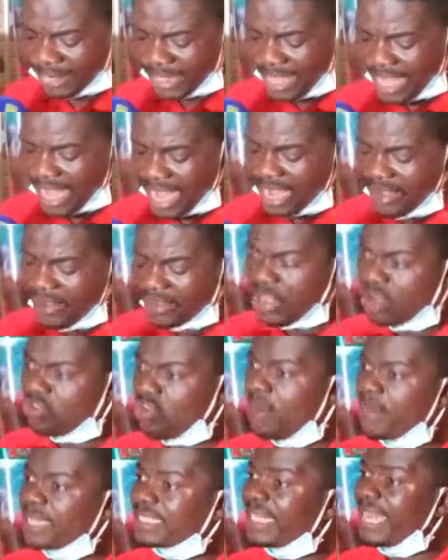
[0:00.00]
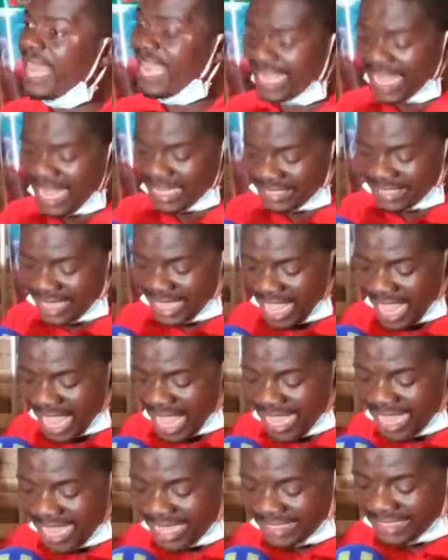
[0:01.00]
Electoral Commission I can say
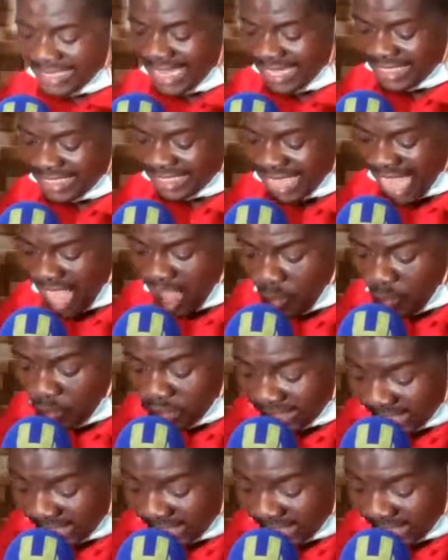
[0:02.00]
a six thousand